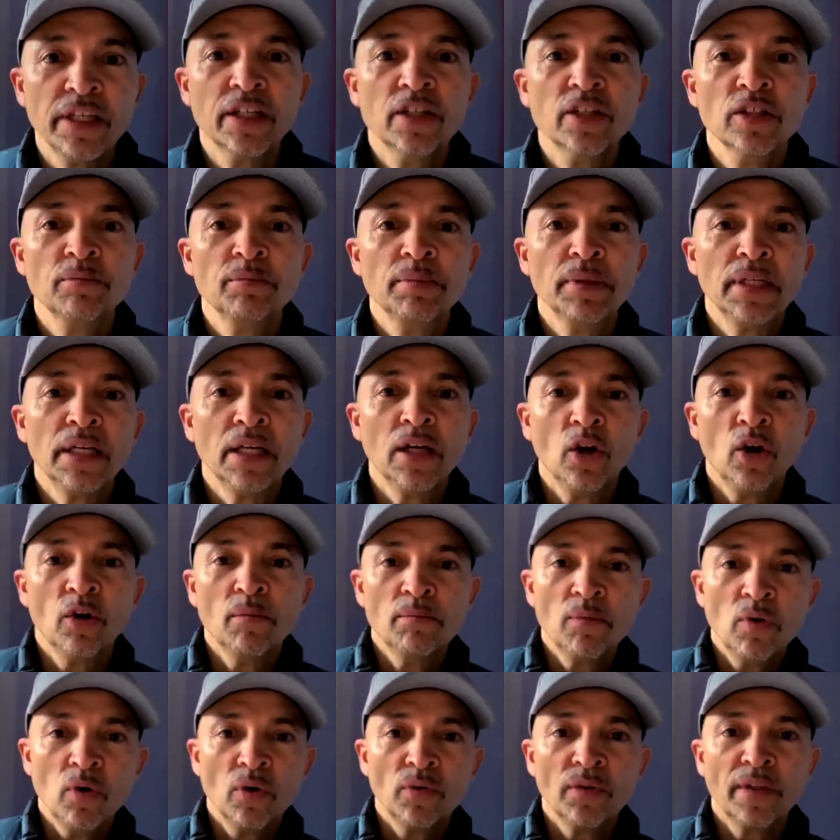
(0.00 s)
It could be a lot
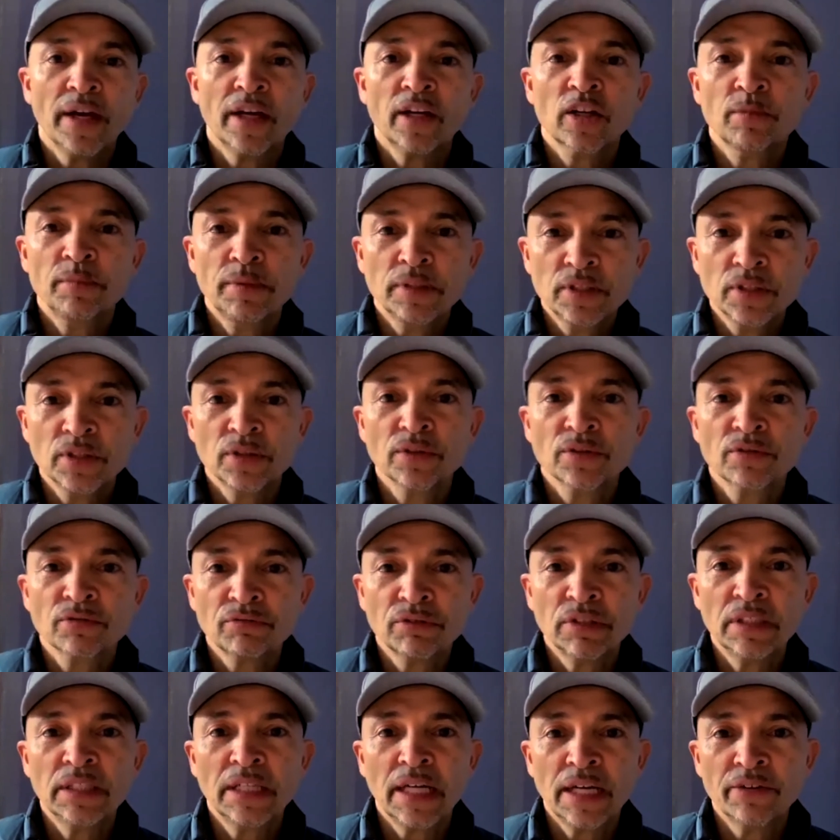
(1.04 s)
more than that, it could be
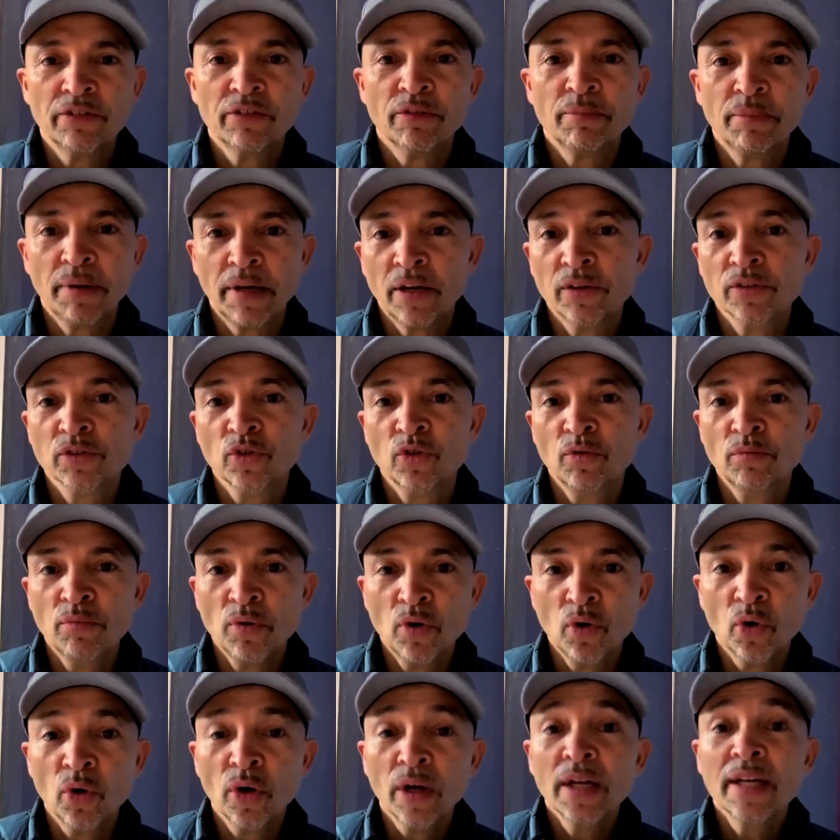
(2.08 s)
£200-£300 or
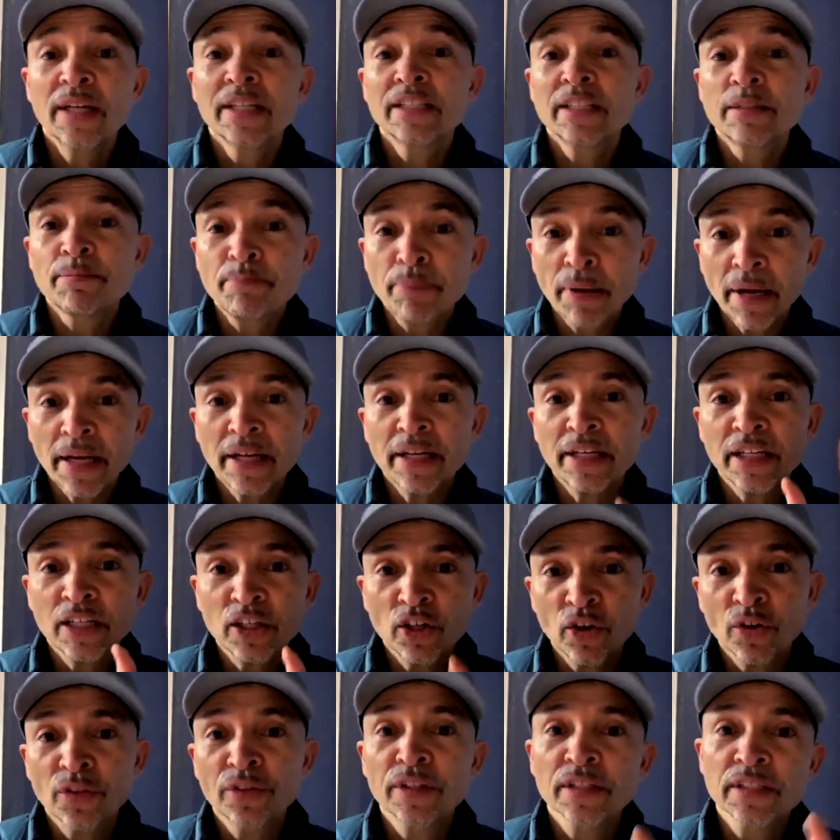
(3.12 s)
more, depending
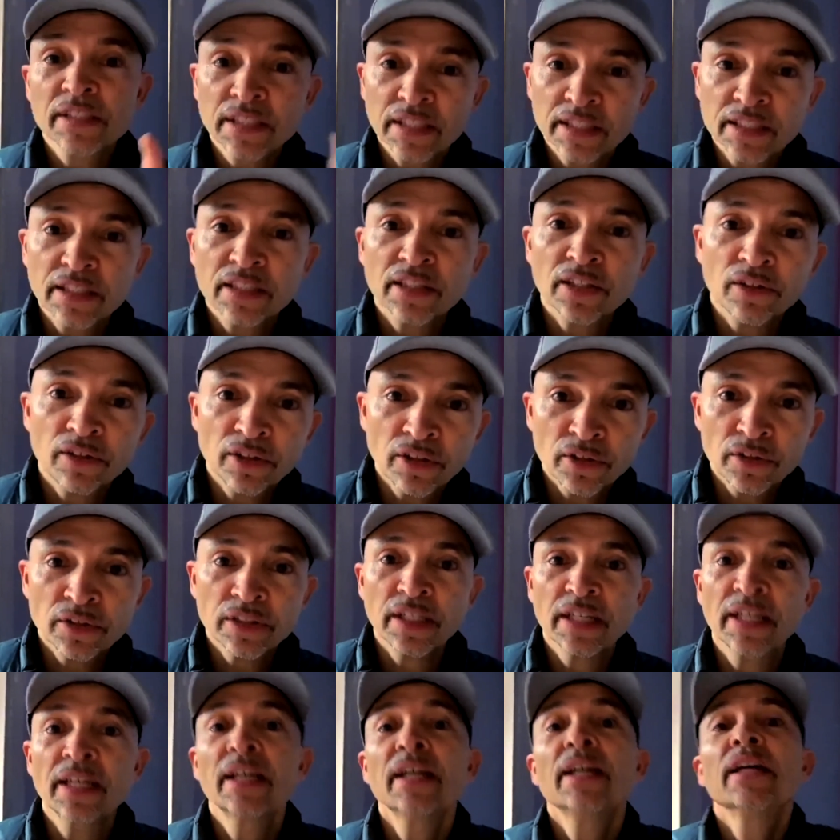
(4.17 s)
on the solicitor you're
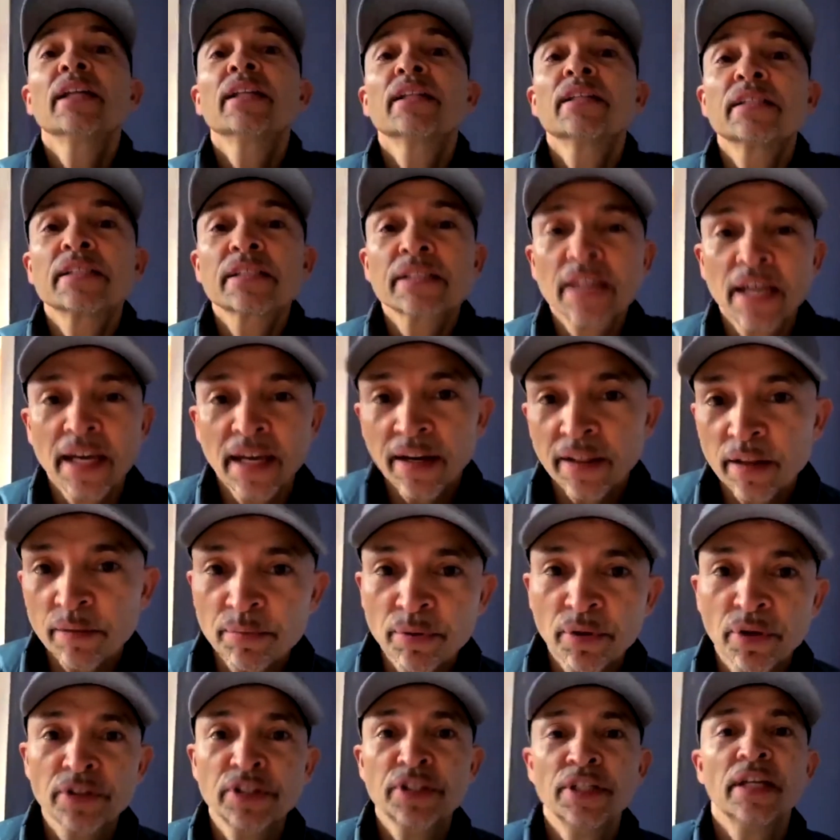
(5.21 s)
using, the scale of the
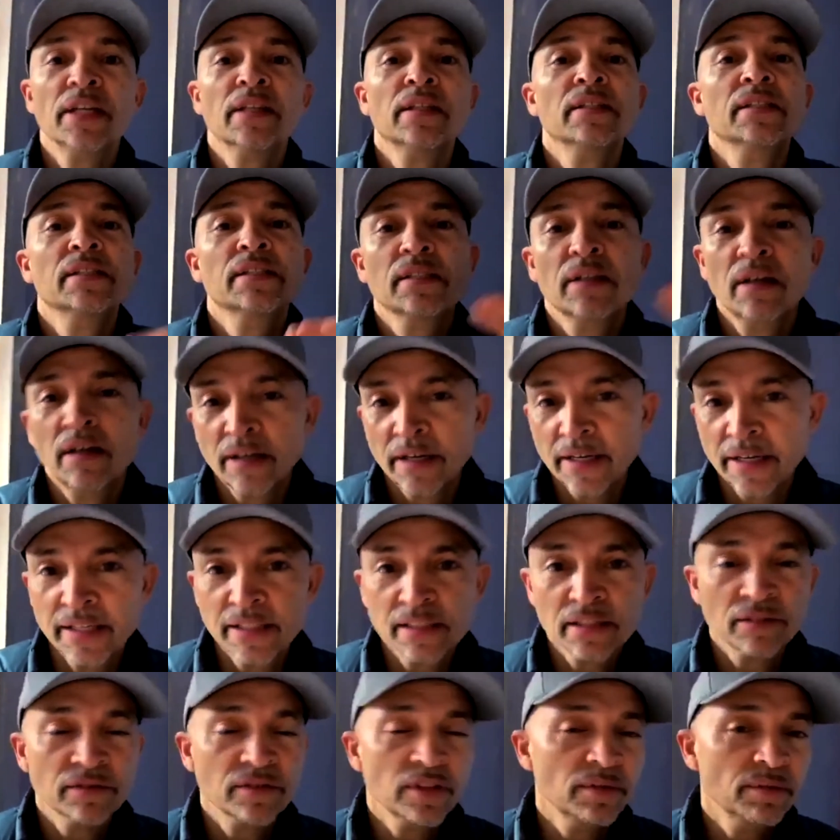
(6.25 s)
project, the
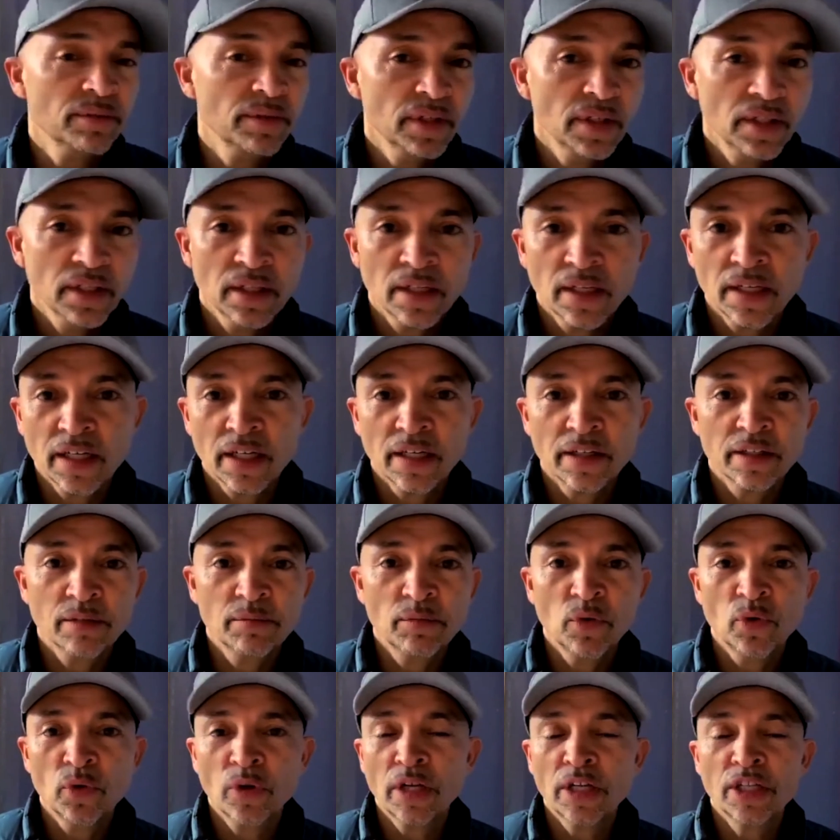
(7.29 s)
size of the
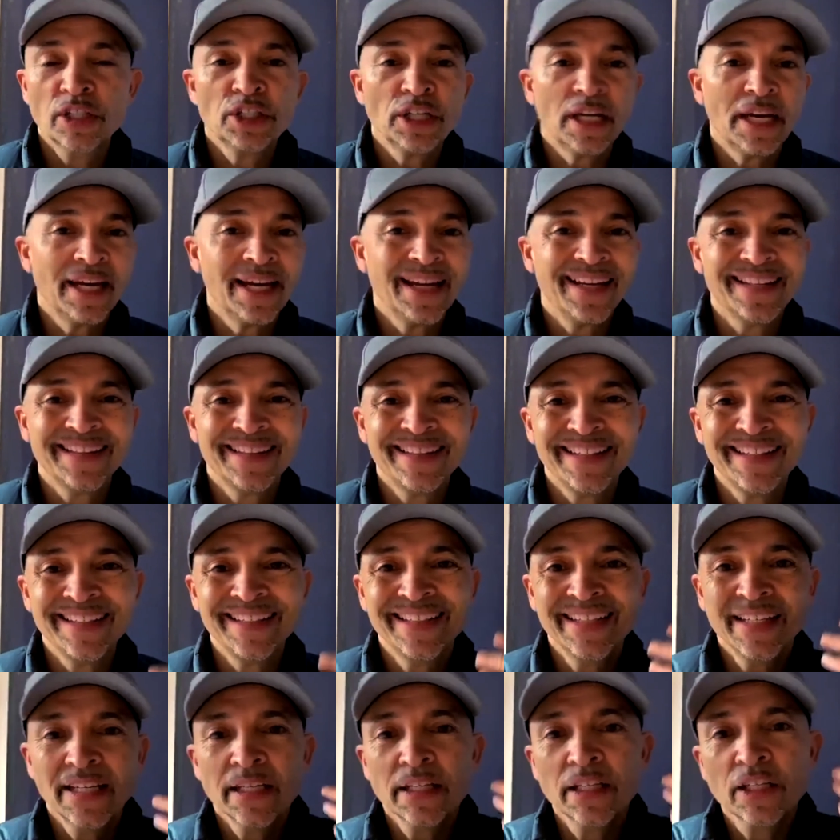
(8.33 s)
mortgage, and
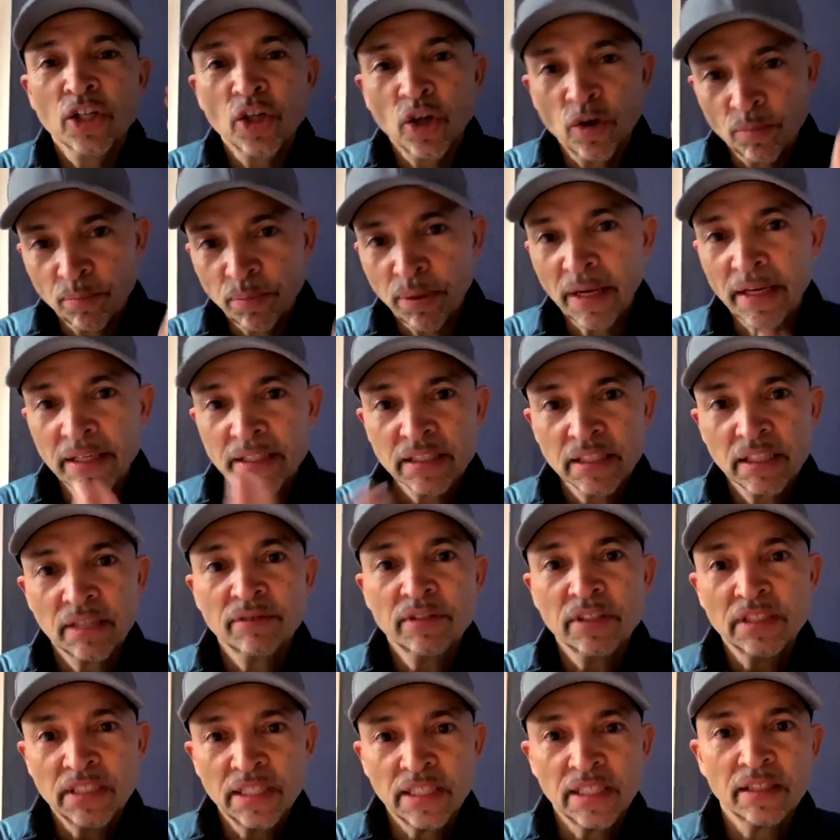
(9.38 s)
the complexity of
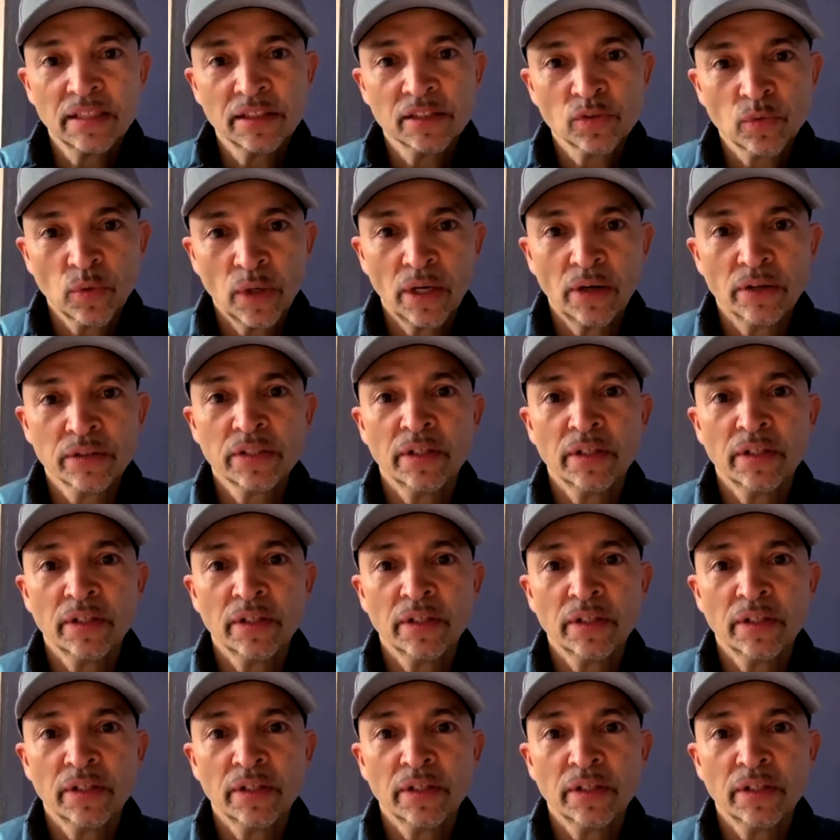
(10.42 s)
the deal as well.